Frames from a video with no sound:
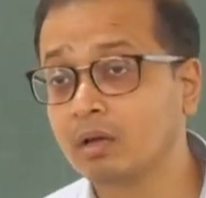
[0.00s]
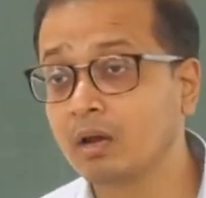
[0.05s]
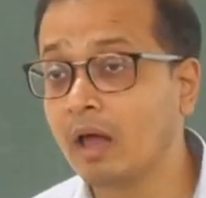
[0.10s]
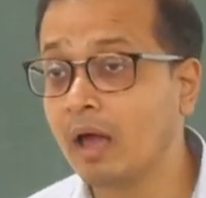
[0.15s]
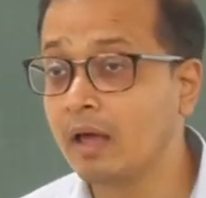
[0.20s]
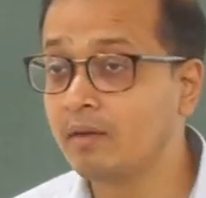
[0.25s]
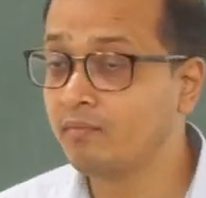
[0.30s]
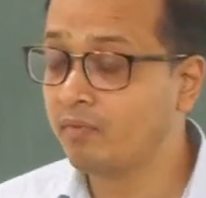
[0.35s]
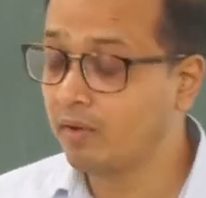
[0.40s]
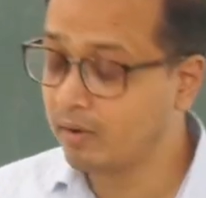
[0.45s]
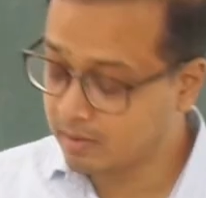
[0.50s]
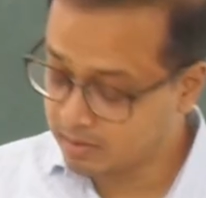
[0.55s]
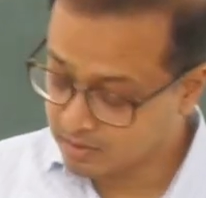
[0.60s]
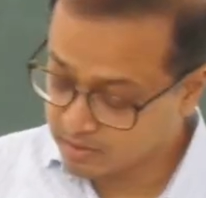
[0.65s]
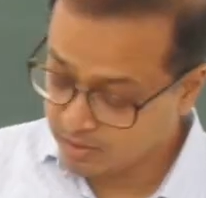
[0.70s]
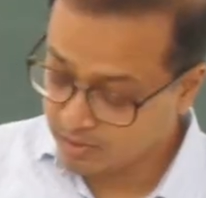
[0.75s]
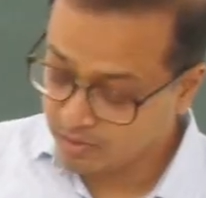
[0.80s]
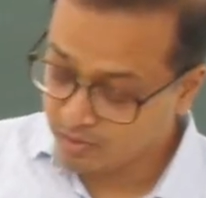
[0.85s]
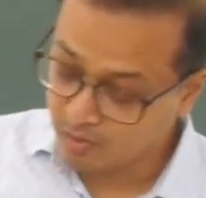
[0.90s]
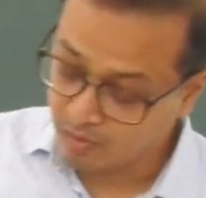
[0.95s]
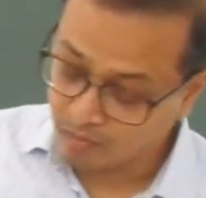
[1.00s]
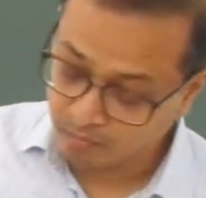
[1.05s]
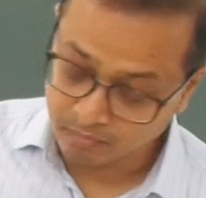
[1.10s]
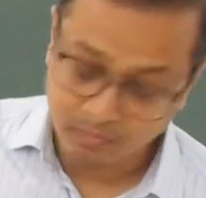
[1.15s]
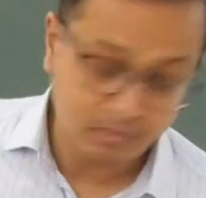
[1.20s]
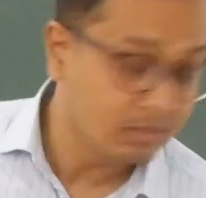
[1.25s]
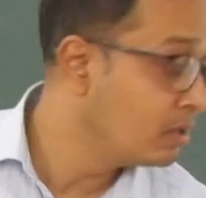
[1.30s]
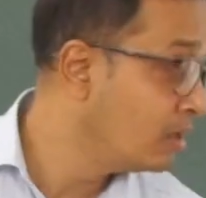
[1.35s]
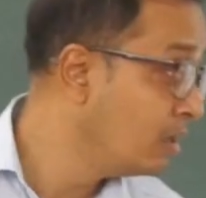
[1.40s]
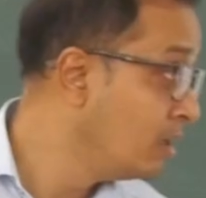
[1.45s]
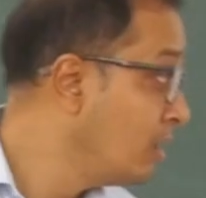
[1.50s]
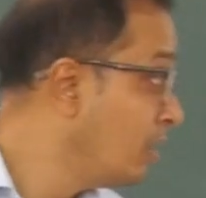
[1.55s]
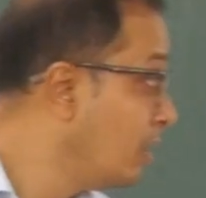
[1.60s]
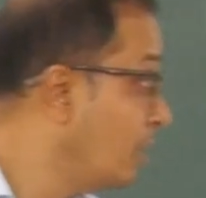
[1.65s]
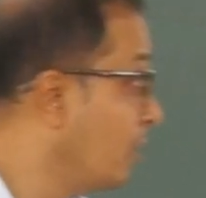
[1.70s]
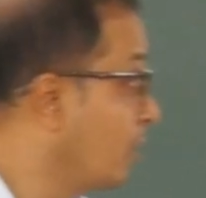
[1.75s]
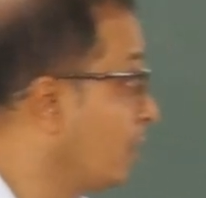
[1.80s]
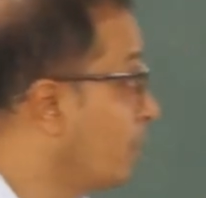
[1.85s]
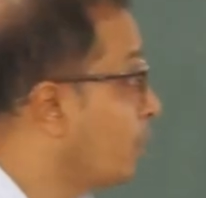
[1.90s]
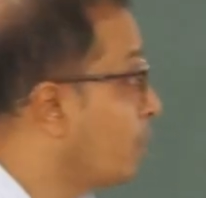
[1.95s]
Klinefelter syndrome,
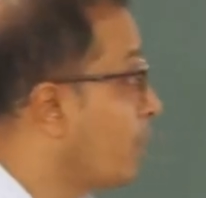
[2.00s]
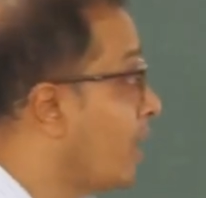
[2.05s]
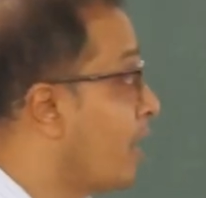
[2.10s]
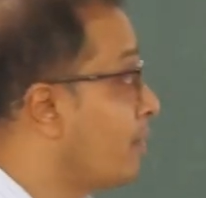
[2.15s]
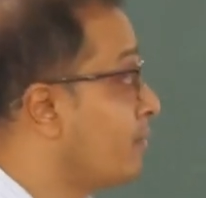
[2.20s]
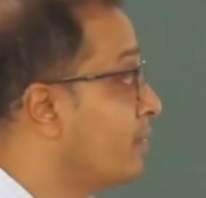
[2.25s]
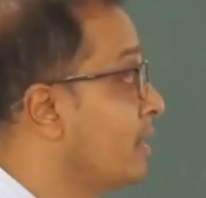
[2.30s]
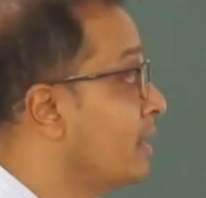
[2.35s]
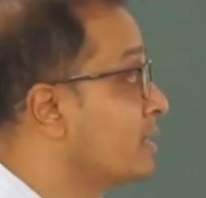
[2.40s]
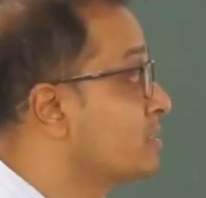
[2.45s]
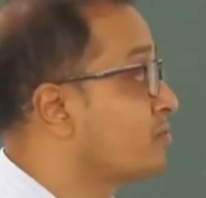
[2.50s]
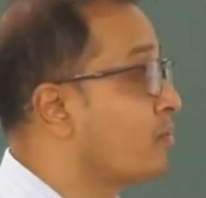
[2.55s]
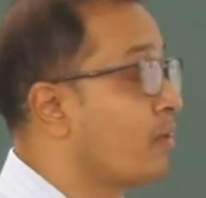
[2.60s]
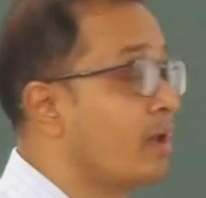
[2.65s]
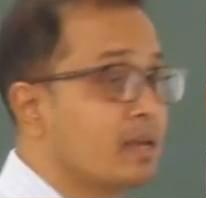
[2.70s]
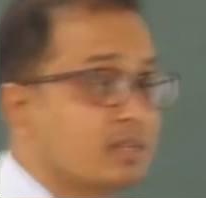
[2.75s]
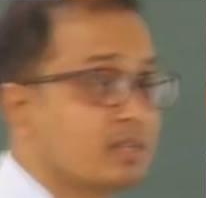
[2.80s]
we have an extra